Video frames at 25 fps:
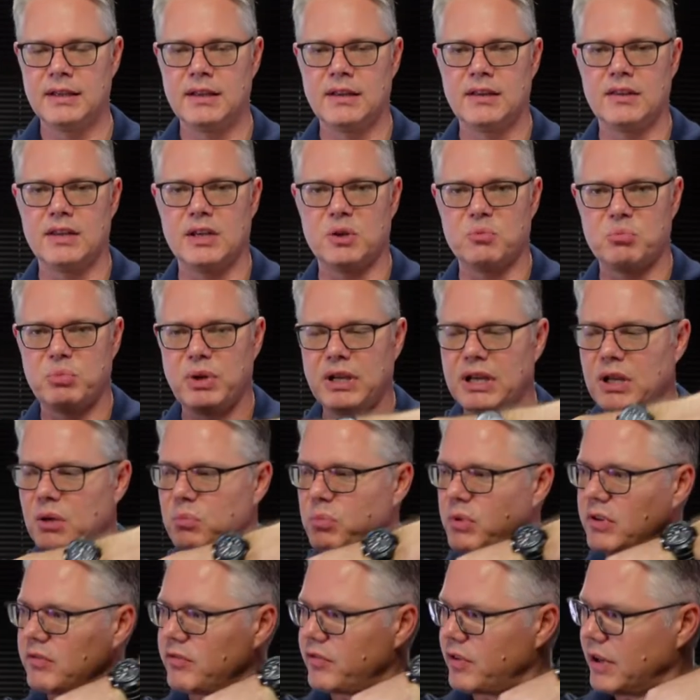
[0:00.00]
Then pick up
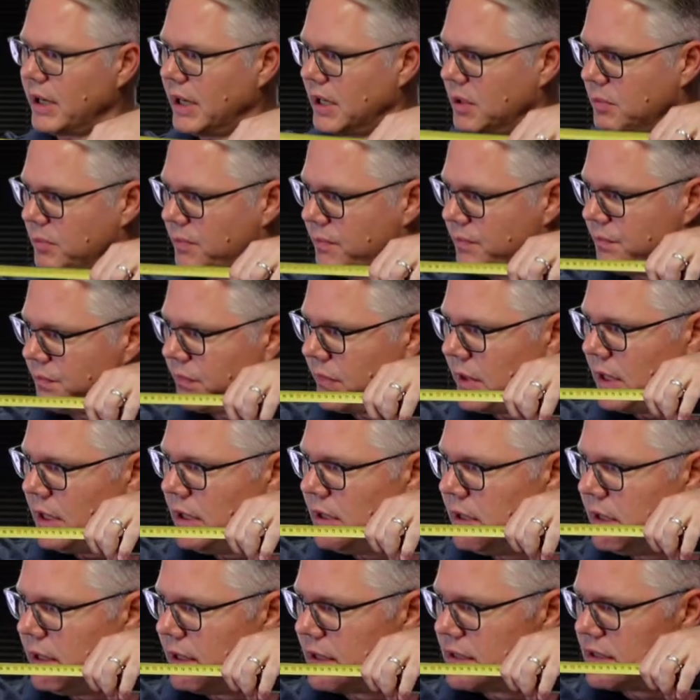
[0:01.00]
the frame,
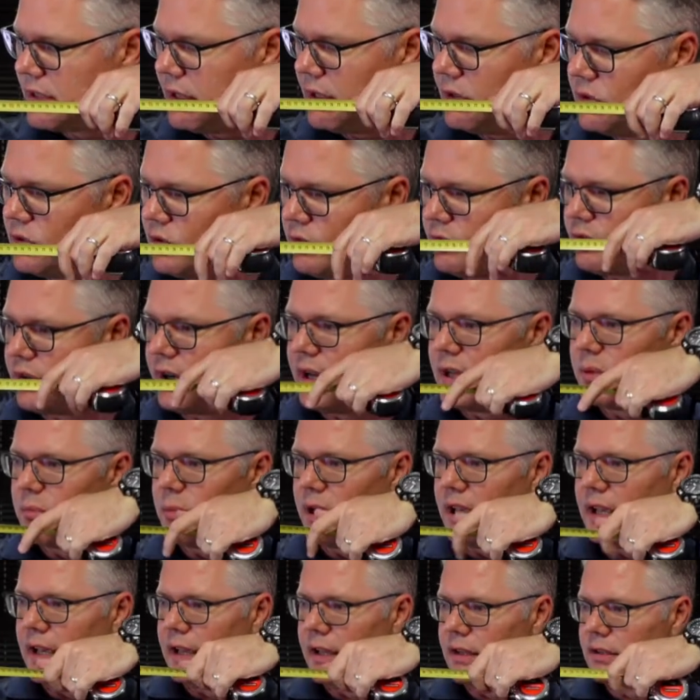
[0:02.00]
extend your frame
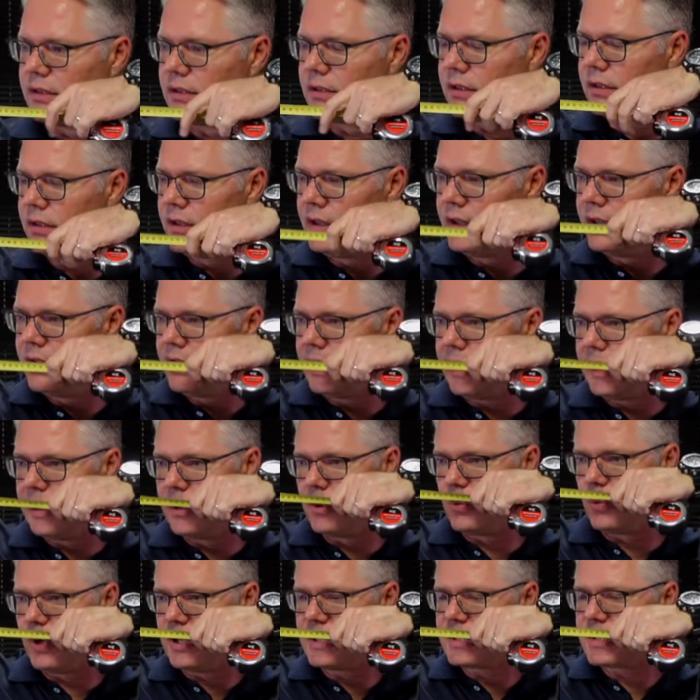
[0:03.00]
hand,
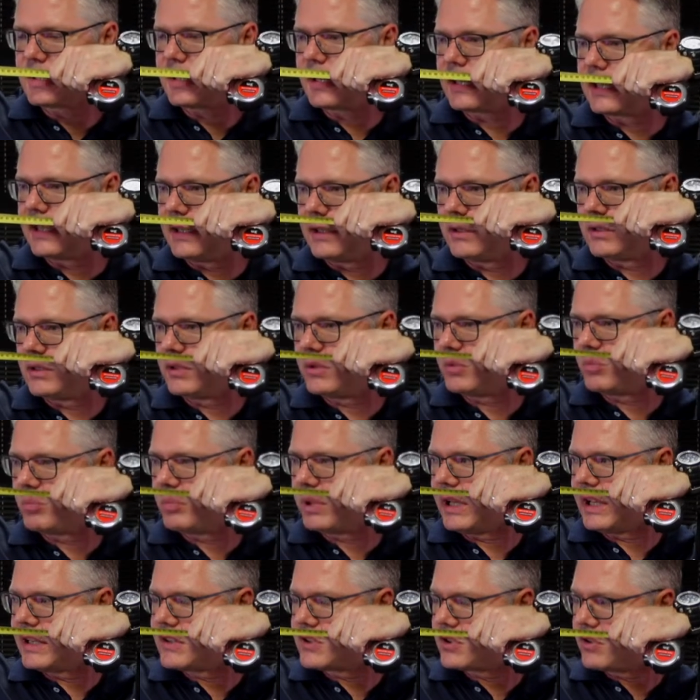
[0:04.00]
and once again
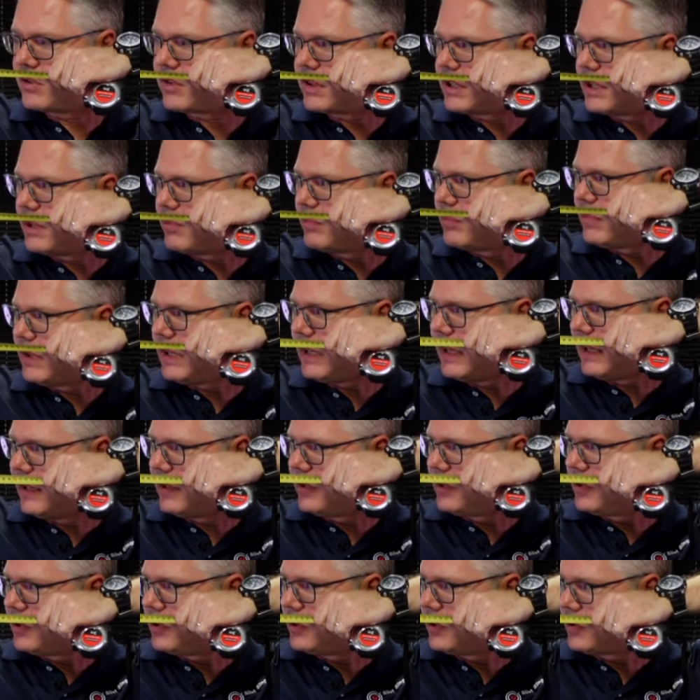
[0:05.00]
place your thumb
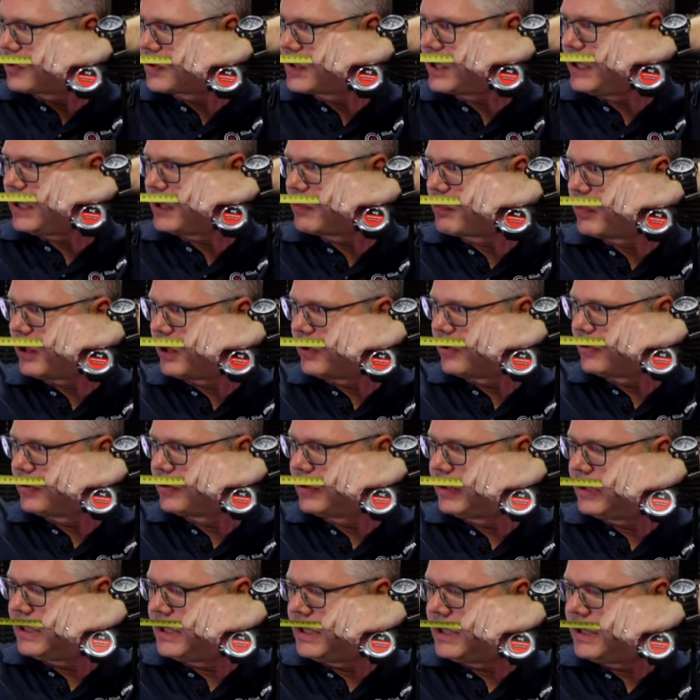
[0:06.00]
under your cheekbone.
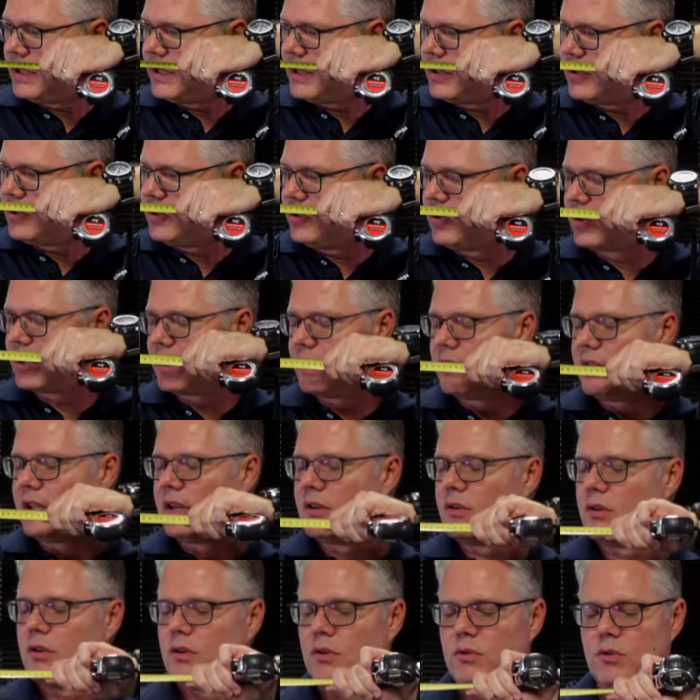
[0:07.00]
You can
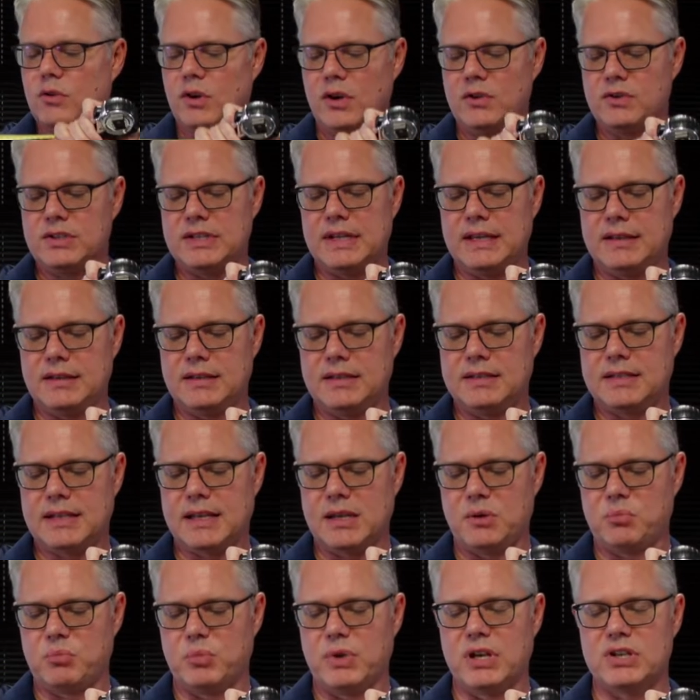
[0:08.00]
then rotate the
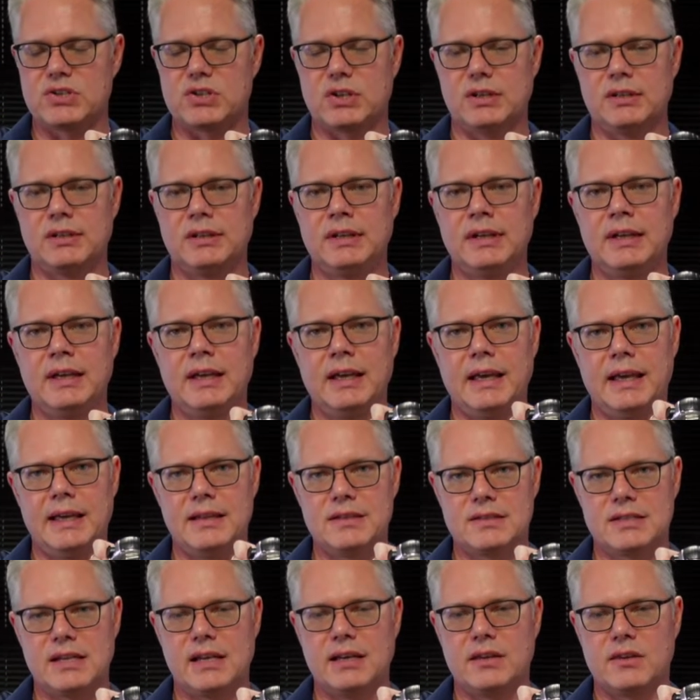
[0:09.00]
tape measure
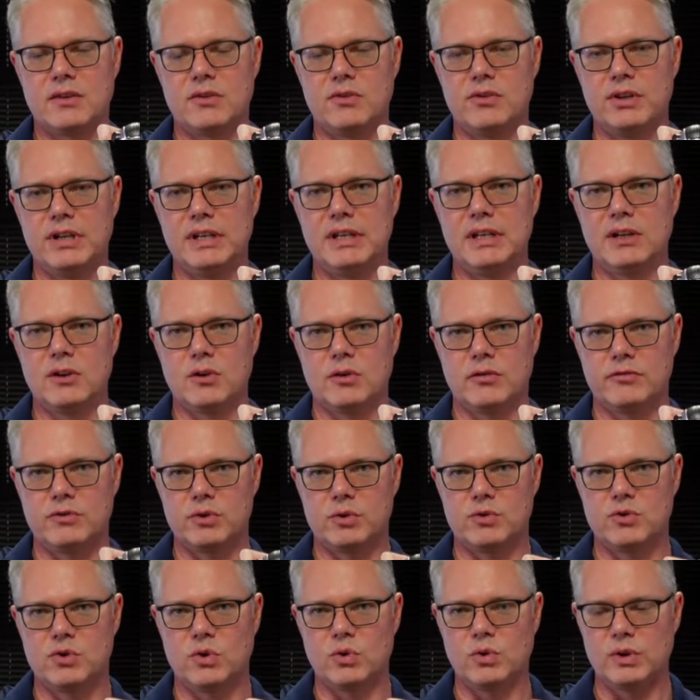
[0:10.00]
and take the reading of
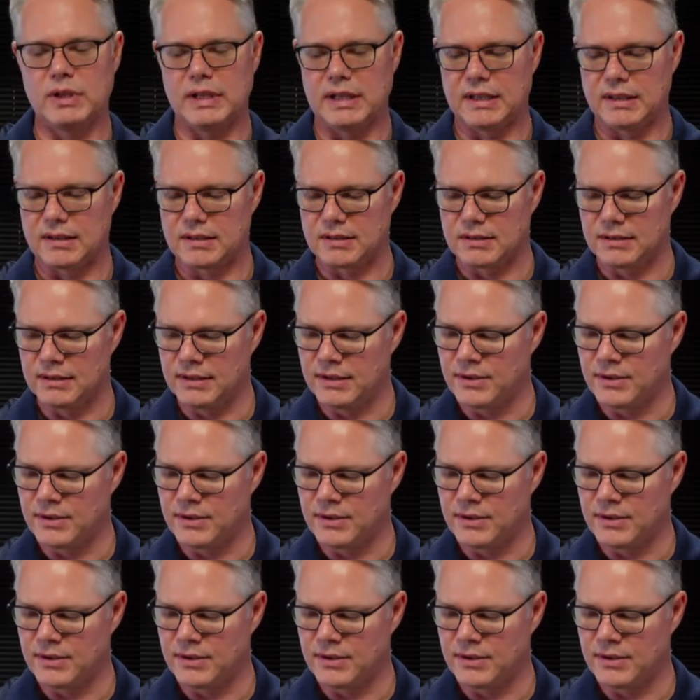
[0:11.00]
your draw length.